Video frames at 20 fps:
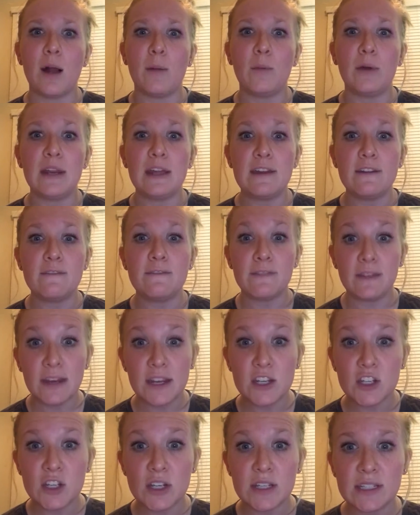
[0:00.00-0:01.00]
when he
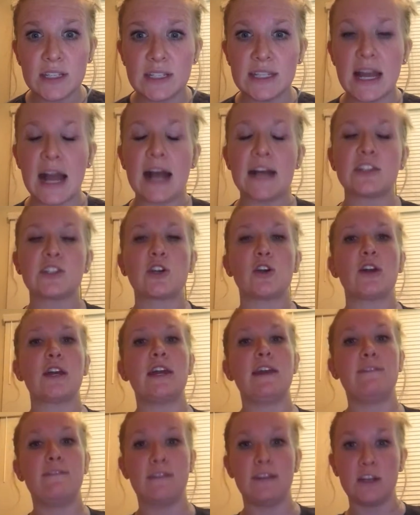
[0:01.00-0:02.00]
finishes a task or
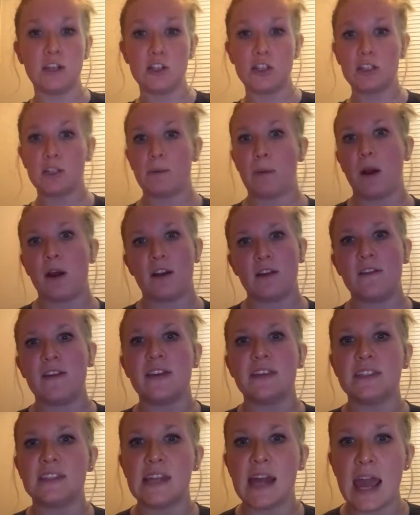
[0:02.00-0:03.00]
he finishes a part of
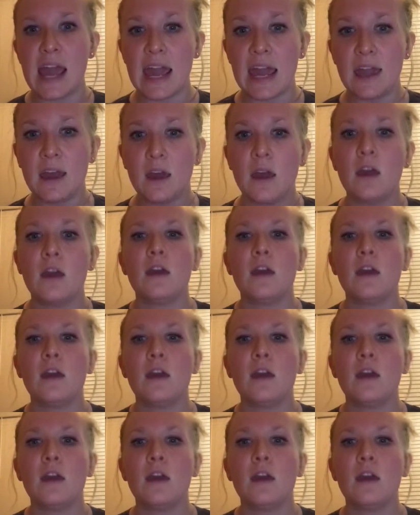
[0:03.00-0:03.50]
his day,